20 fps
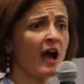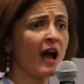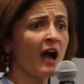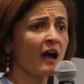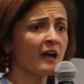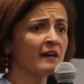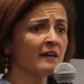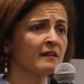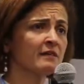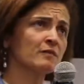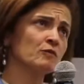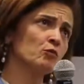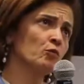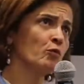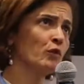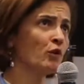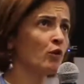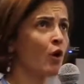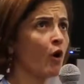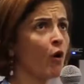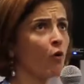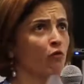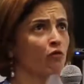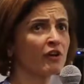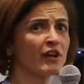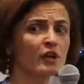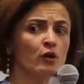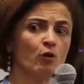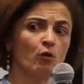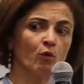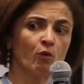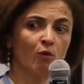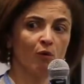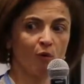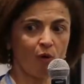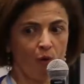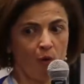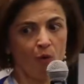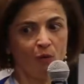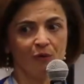R, we call RIO,
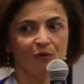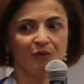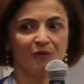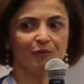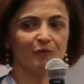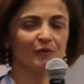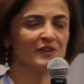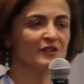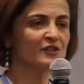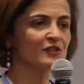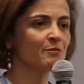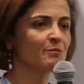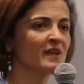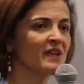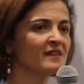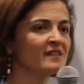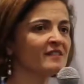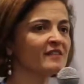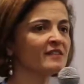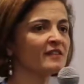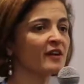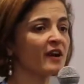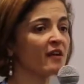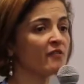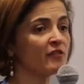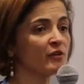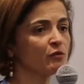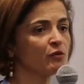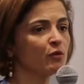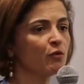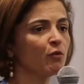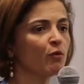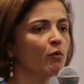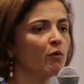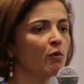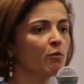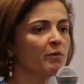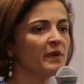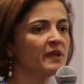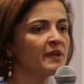which means revenue
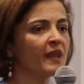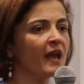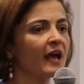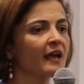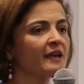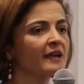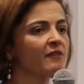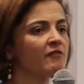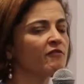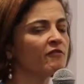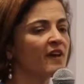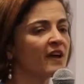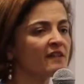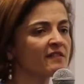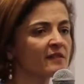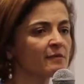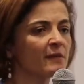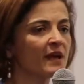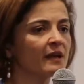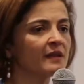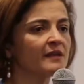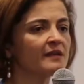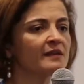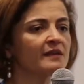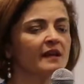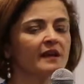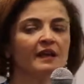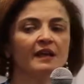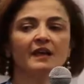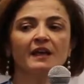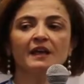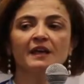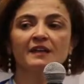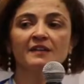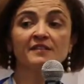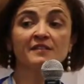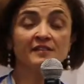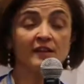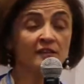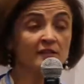will be like investment,
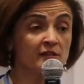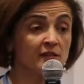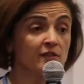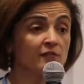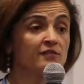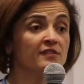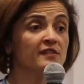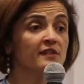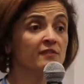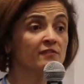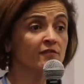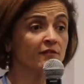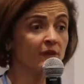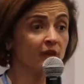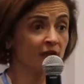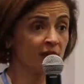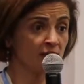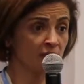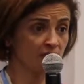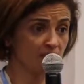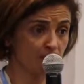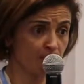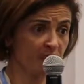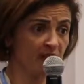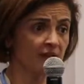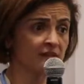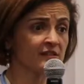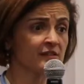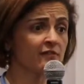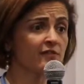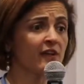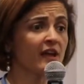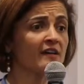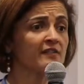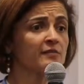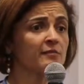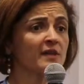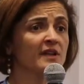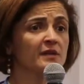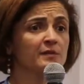incentives plus
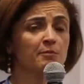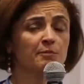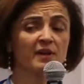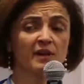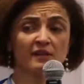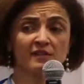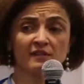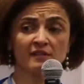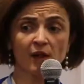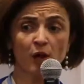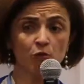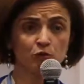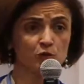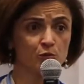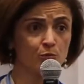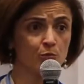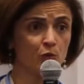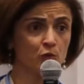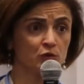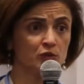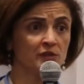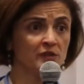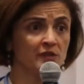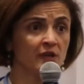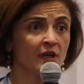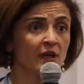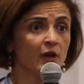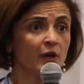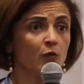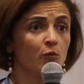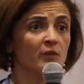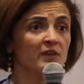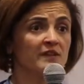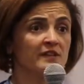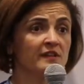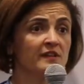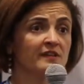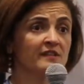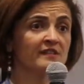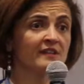investment plus output,
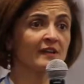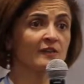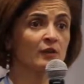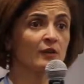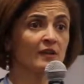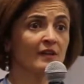which is a